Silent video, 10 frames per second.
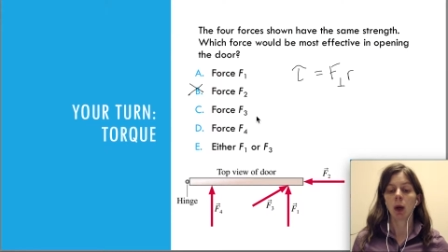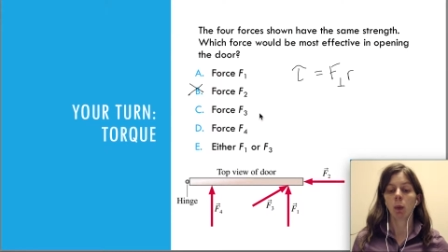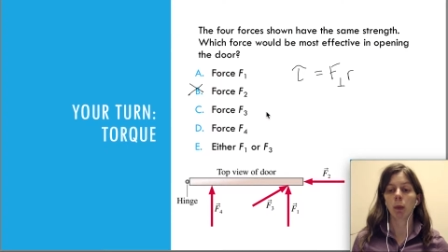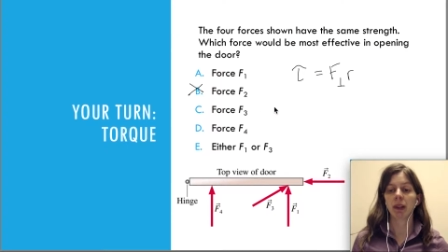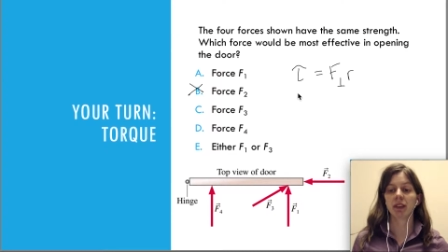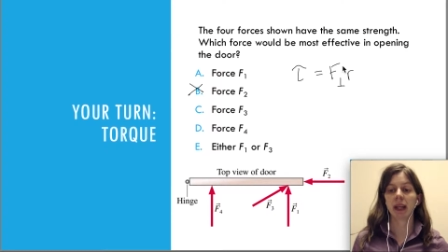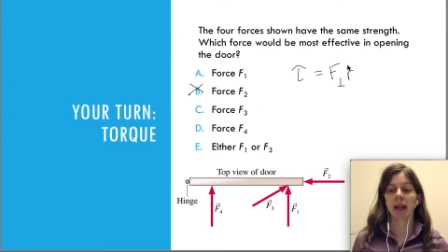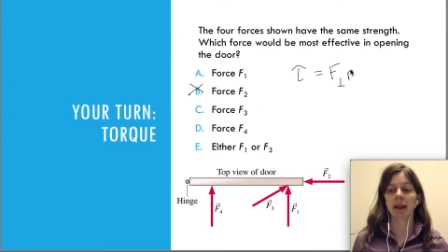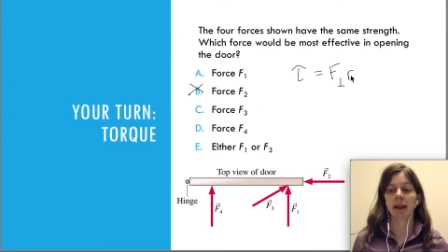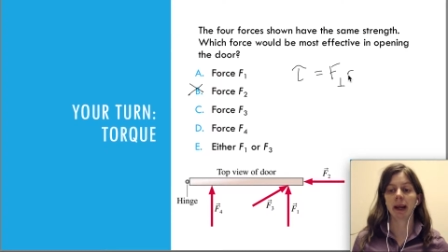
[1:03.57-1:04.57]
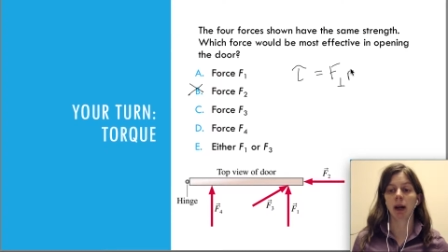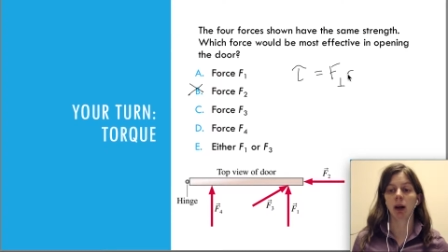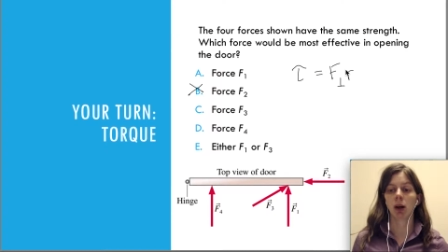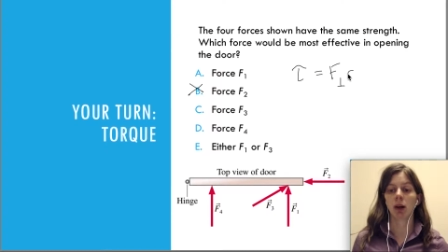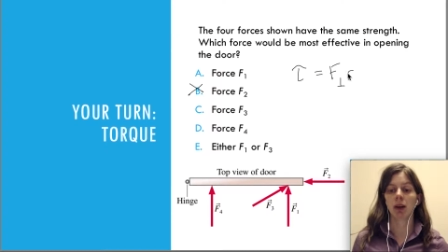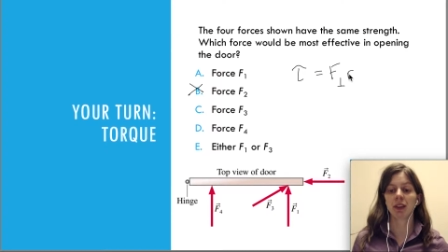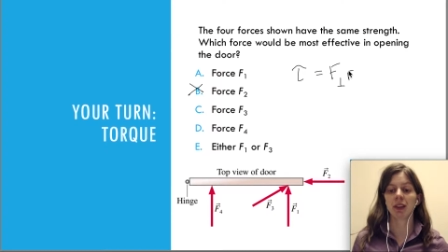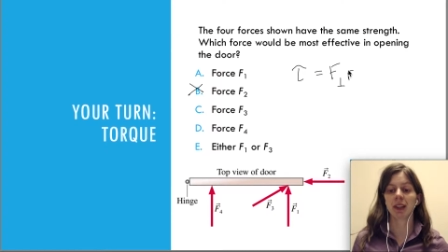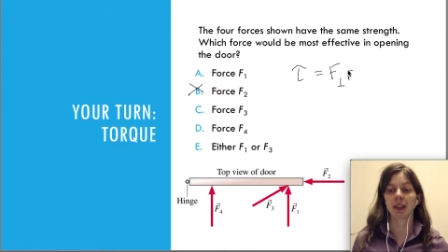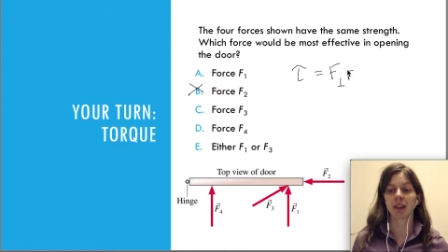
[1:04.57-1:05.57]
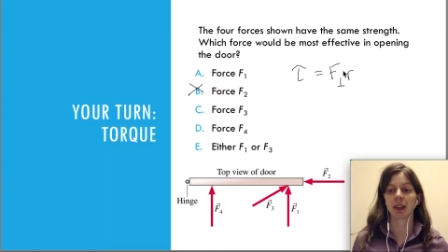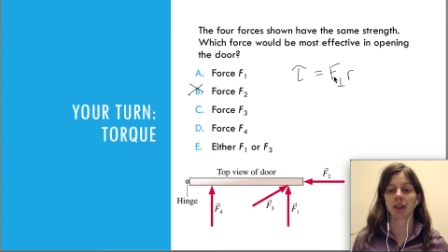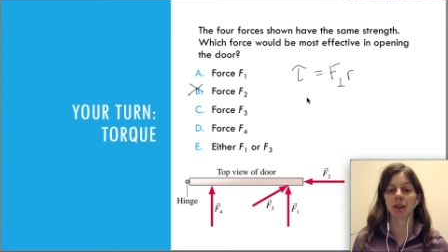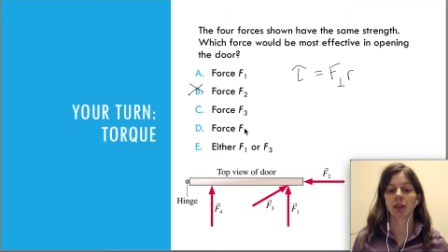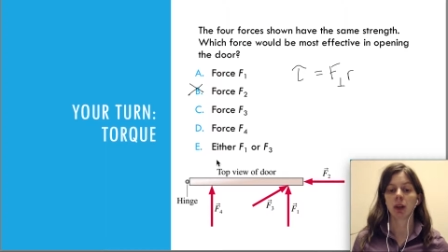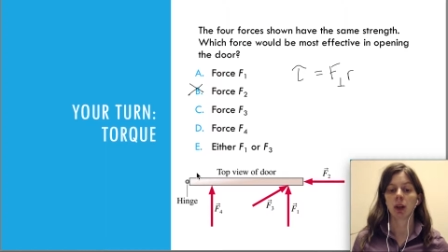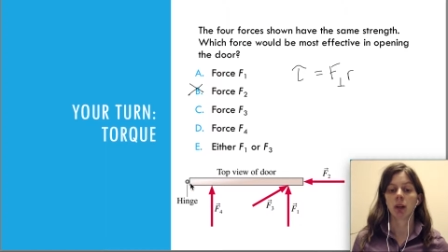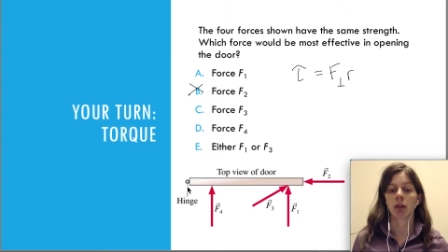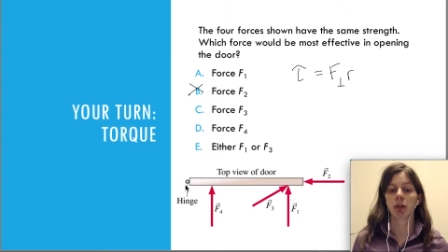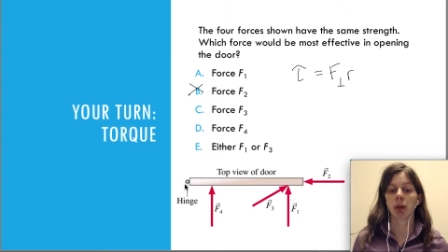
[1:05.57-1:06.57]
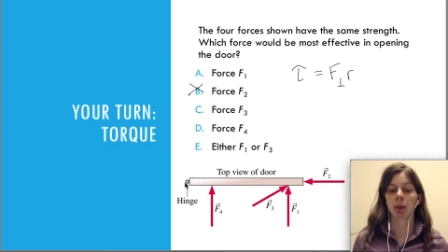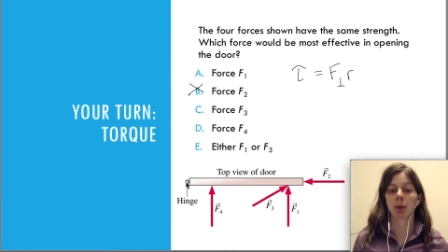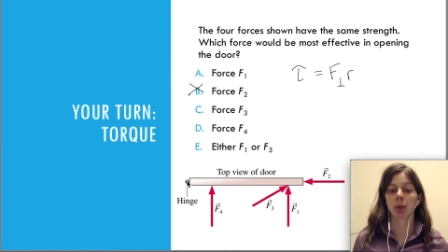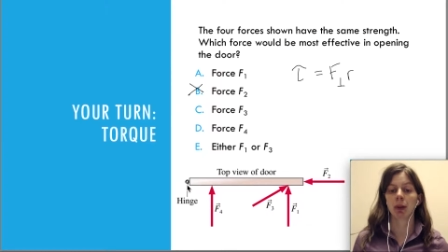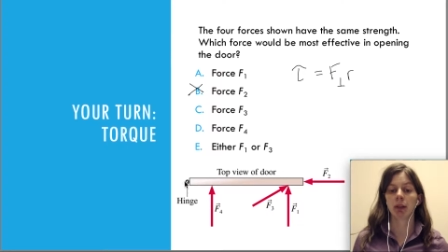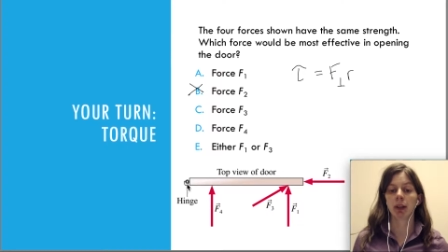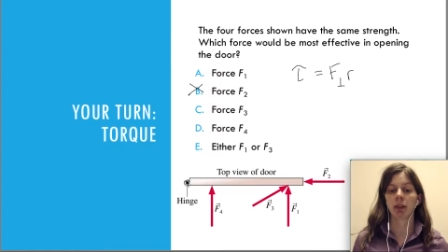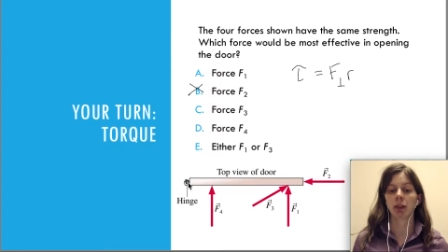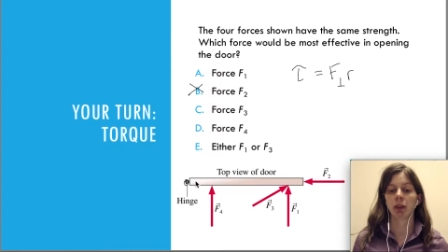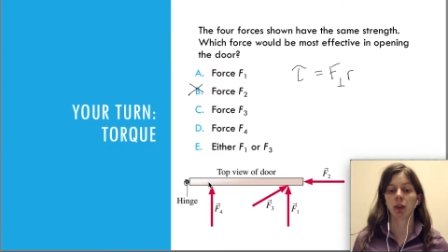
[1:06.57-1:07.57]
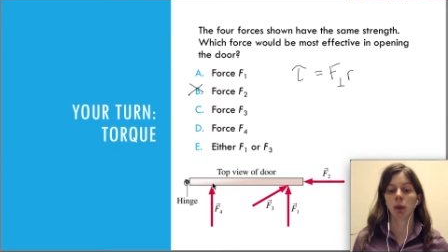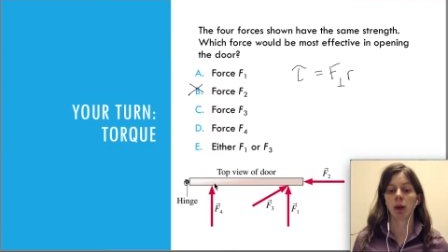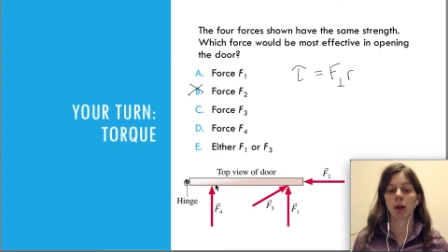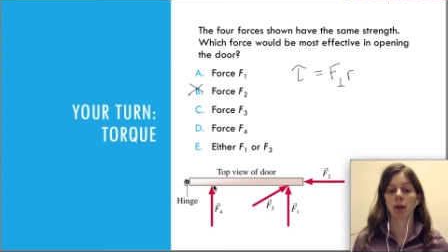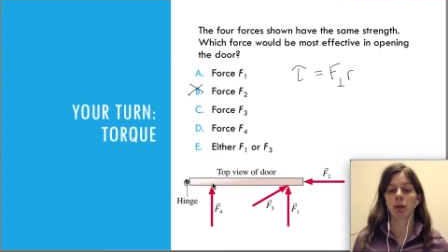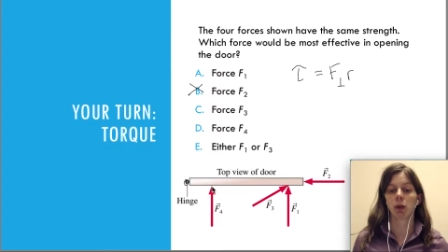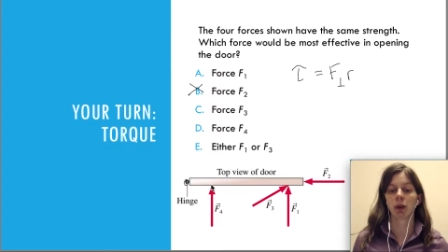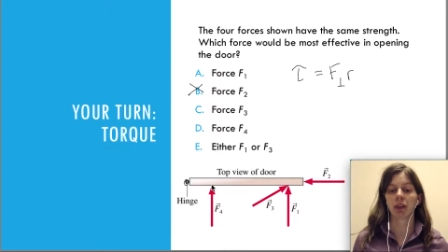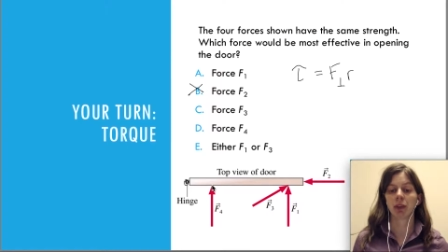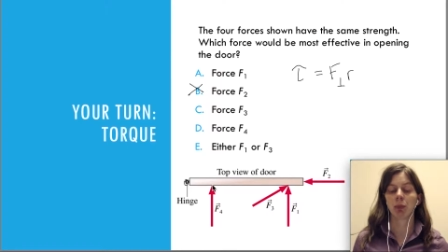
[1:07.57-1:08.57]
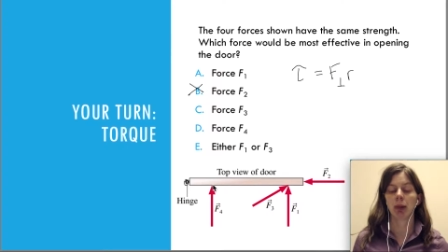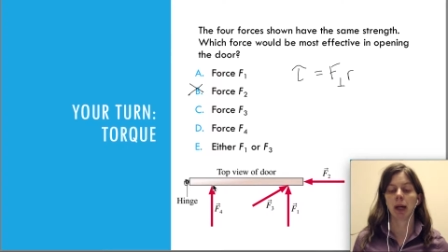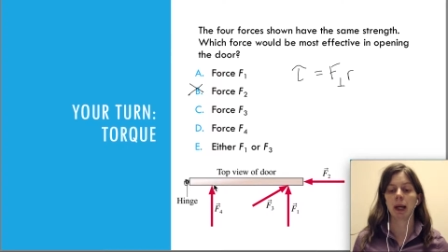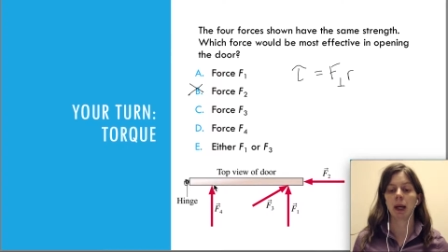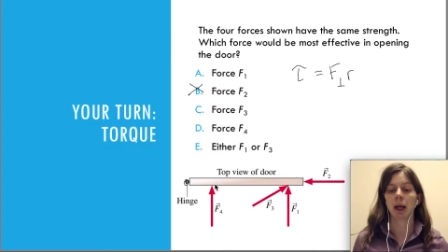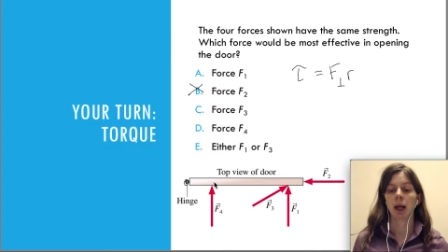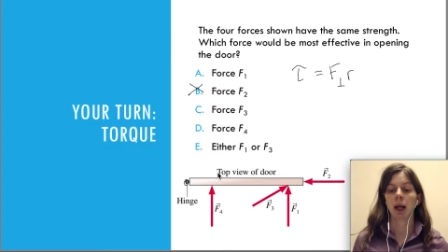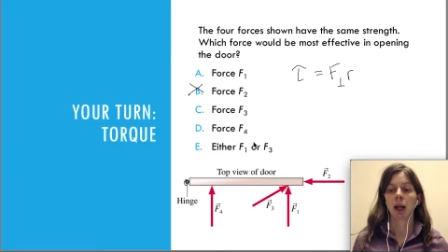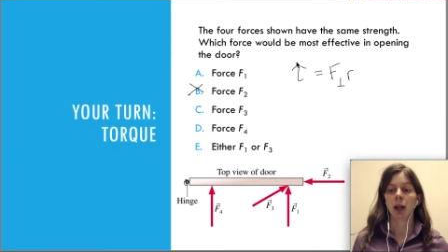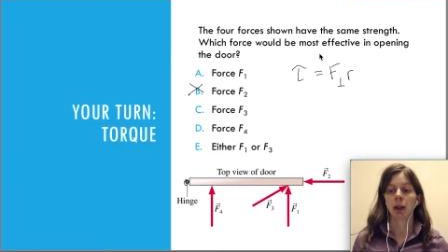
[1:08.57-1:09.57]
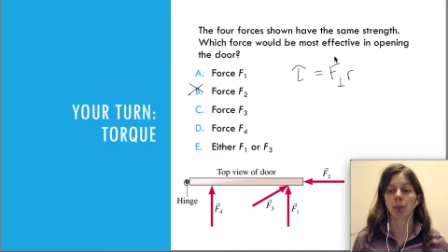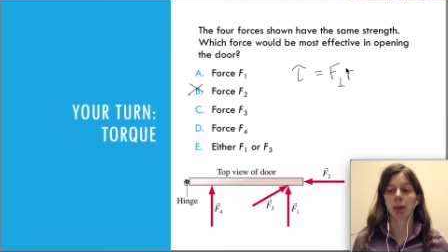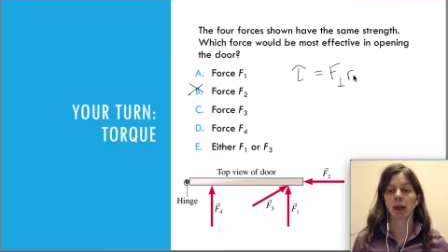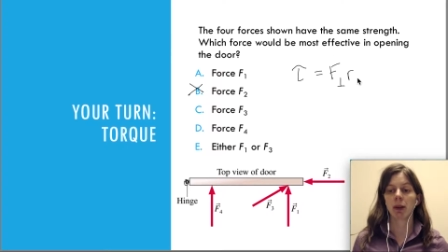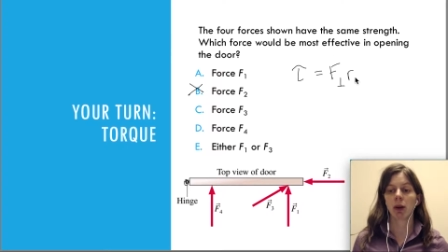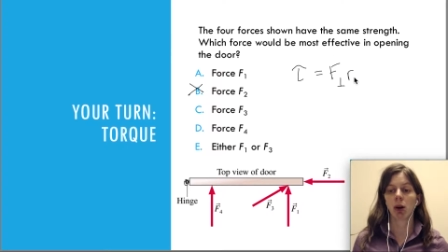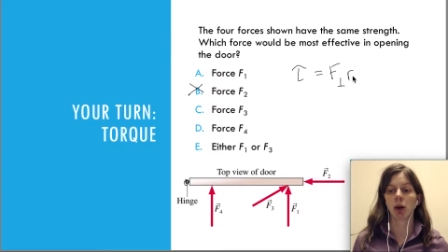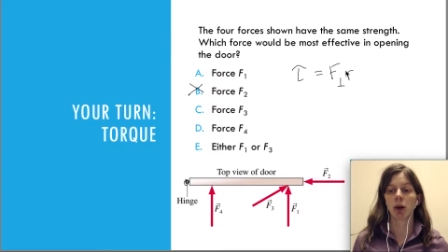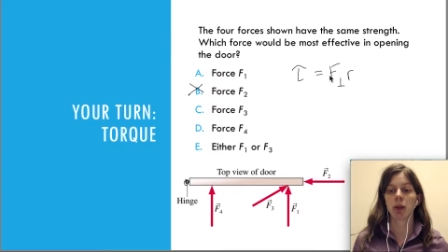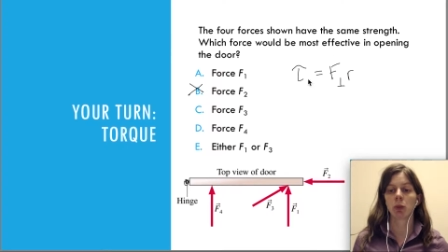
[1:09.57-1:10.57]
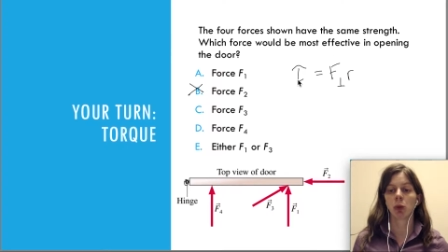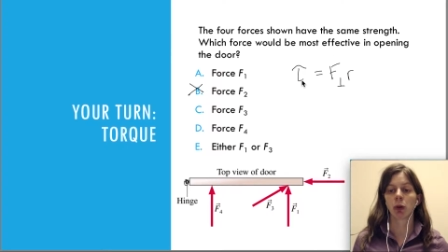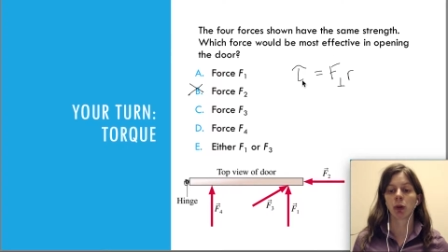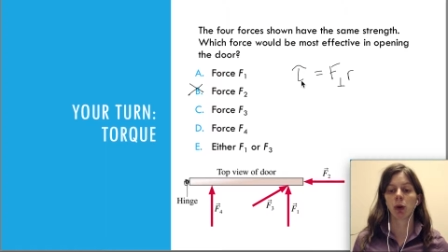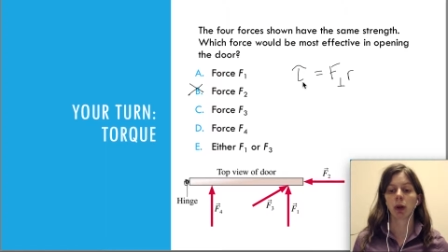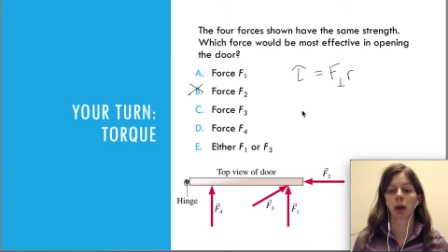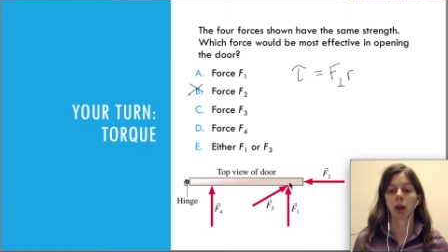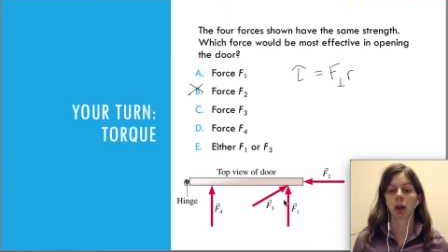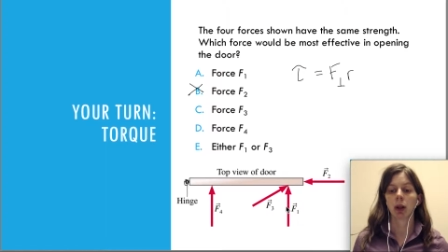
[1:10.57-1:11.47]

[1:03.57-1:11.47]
We said that R is the distance from the pivot to where the force is applied. The bigger the R, the more torque.